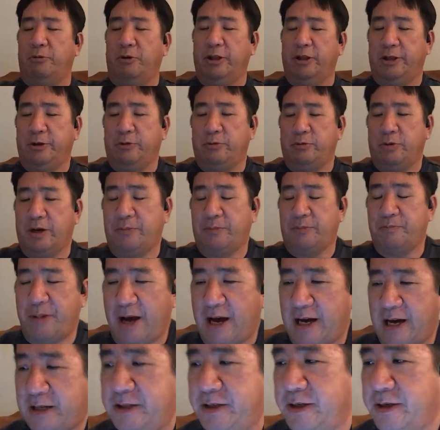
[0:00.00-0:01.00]
really quick
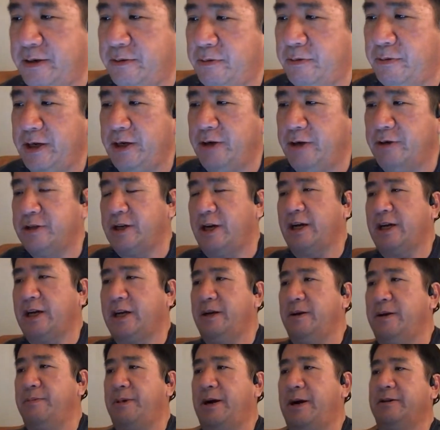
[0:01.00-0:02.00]
back to what you're
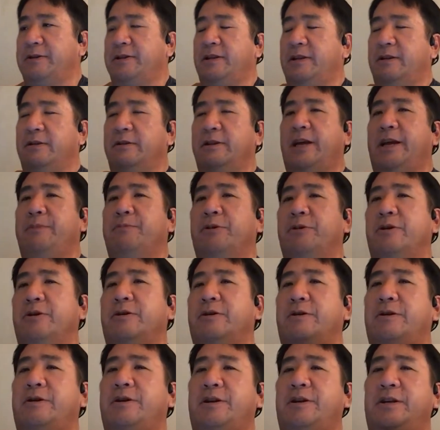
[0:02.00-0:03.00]
talking about, the
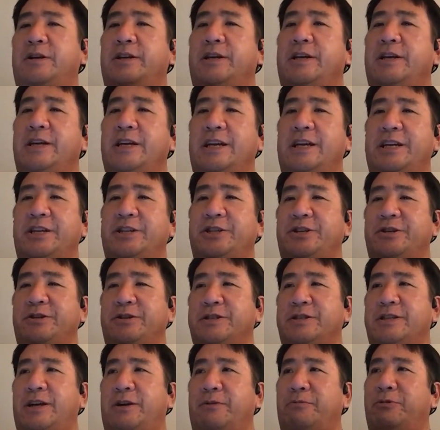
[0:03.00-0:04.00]
labor
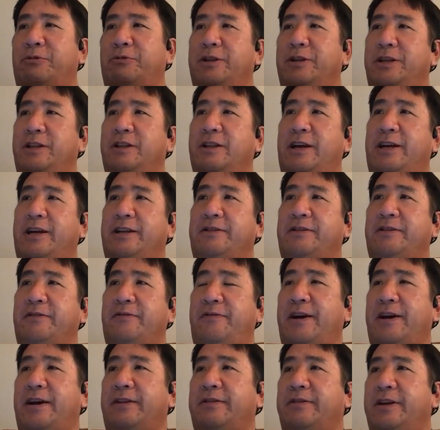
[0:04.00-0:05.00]
issues, I really like the
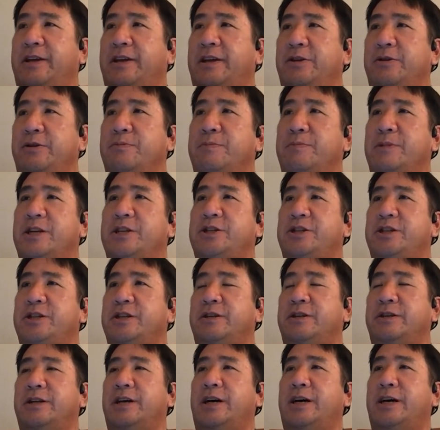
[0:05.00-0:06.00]
fact that you
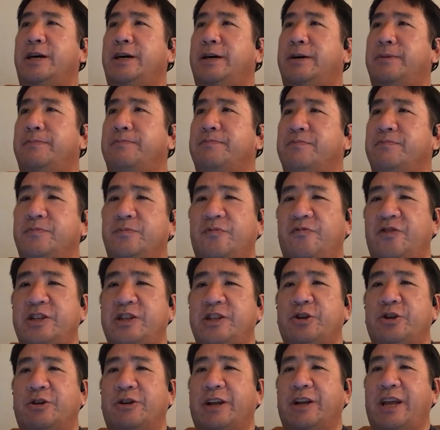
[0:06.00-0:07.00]
mentioned
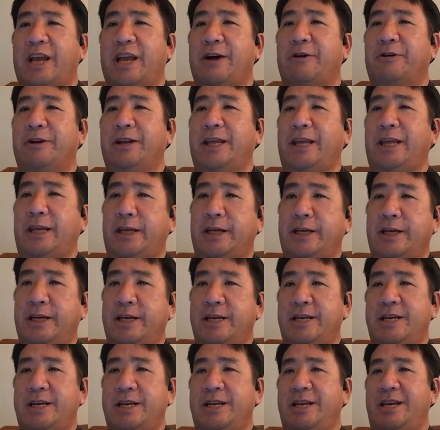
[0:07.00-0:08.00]
Ventura County
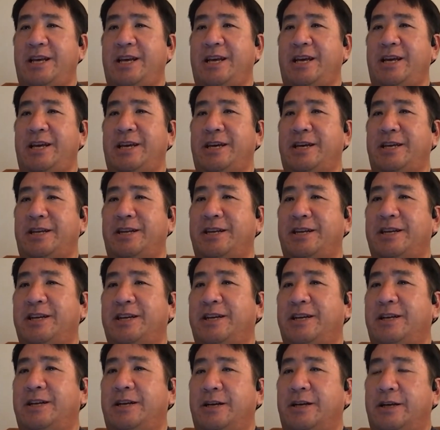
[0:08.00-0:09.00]
and
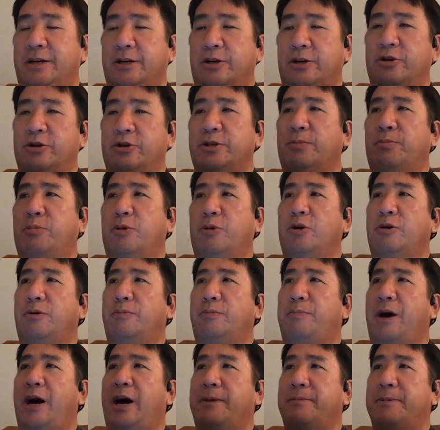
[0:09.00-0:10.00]
Coastal Borough
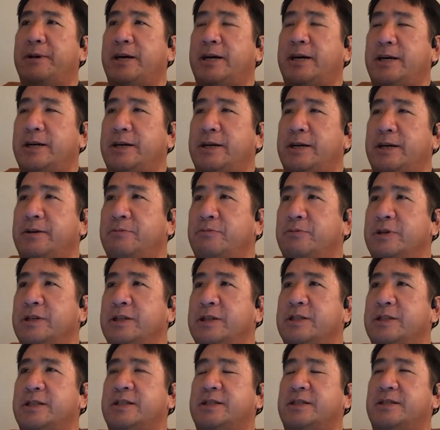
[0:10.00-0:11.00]
Baba
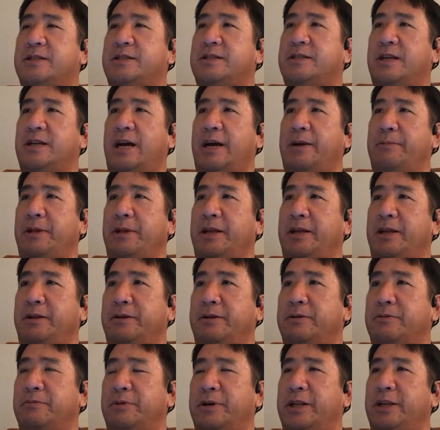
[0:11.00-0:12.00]
was,
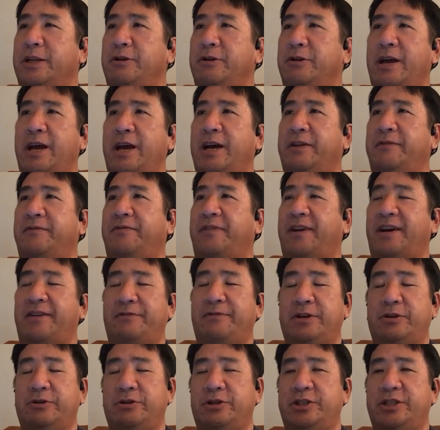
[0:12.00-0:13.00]
when you had
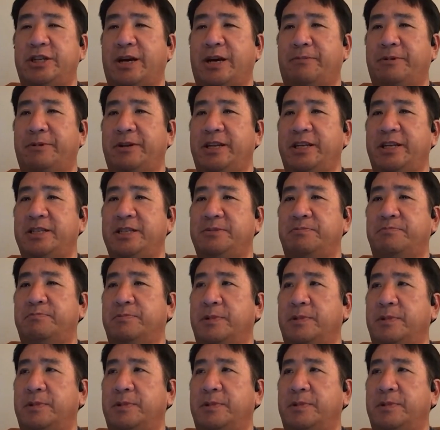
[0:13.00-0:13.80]
500 Japanese